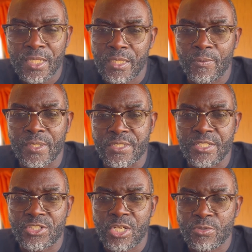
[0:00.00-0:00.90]
Where it says
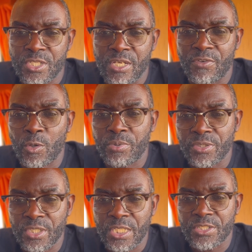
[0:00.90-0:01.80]
Chelsea have opened
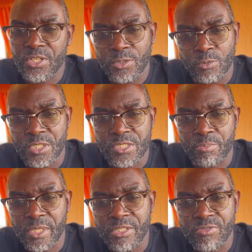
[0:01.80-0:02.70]
an internal
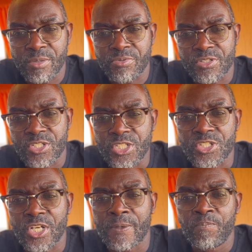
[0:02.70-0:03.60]
disciplinary
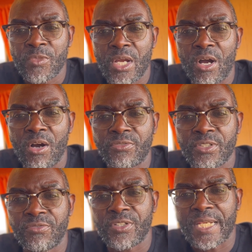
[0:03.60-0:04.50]
procedure after
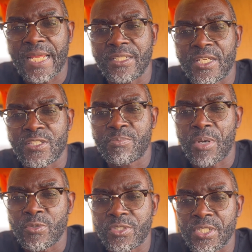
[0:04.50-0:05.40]
Fernandez
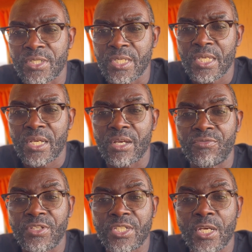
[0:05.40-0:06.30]
posted a
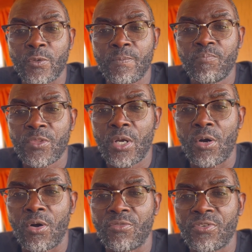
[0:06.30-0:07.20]
video
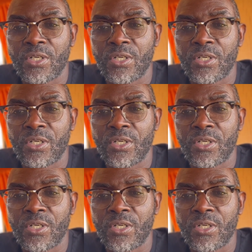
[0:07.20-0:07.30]
of